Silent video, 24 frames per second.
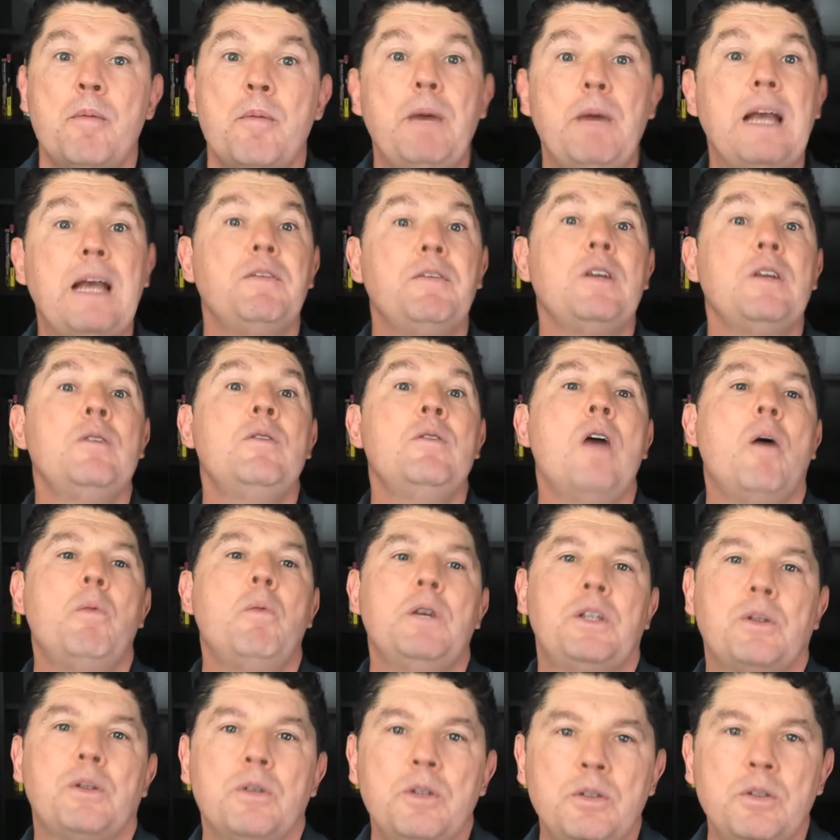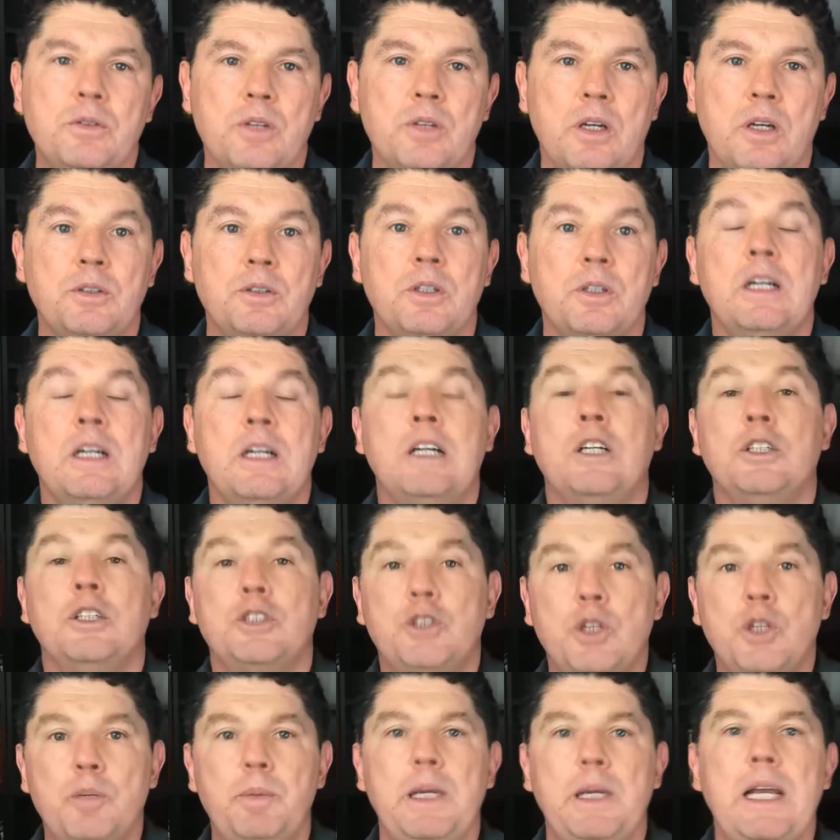But if you know what your newsletter
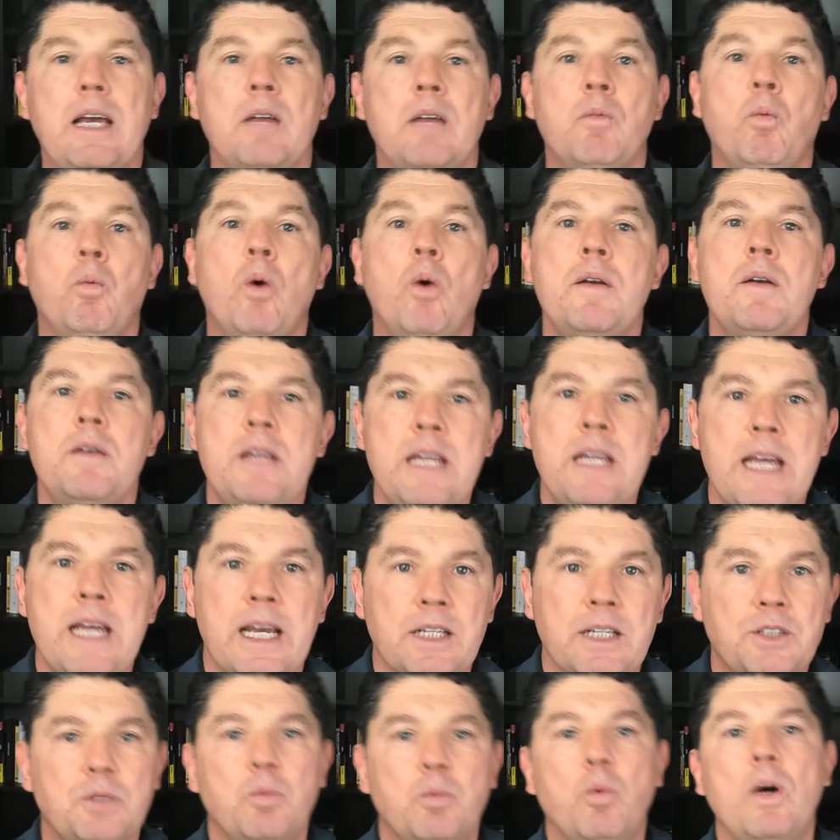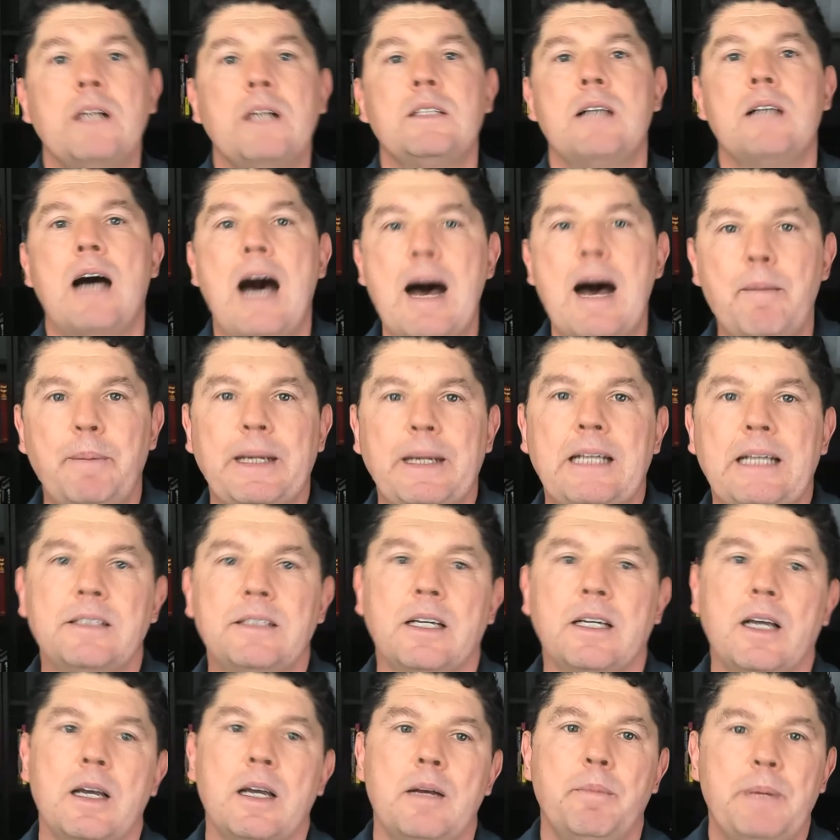should be in, what niche, what topic is
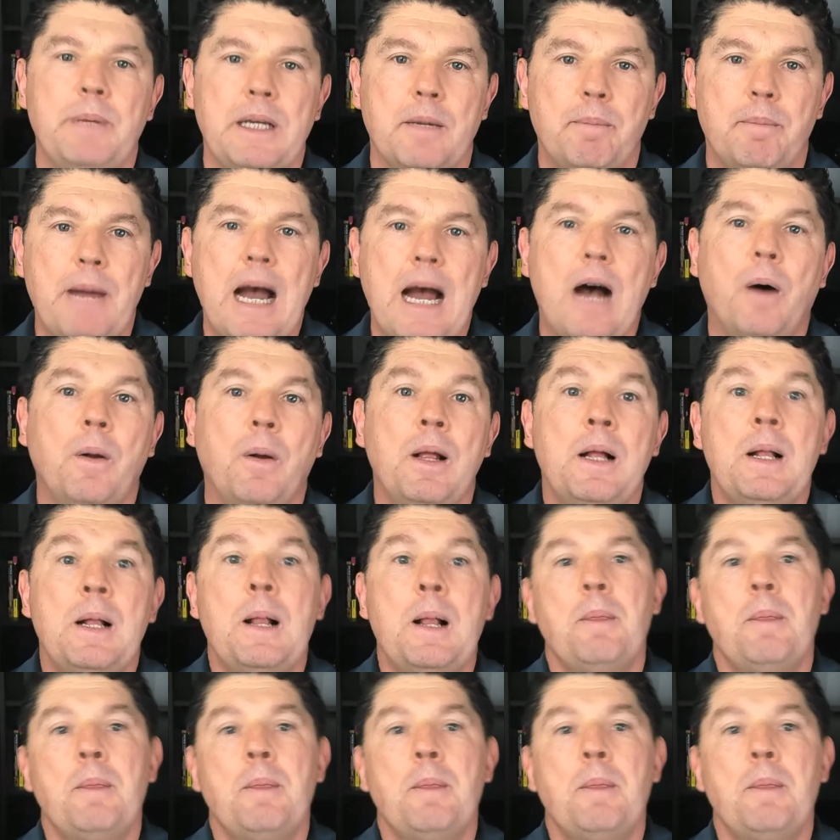it going to be about,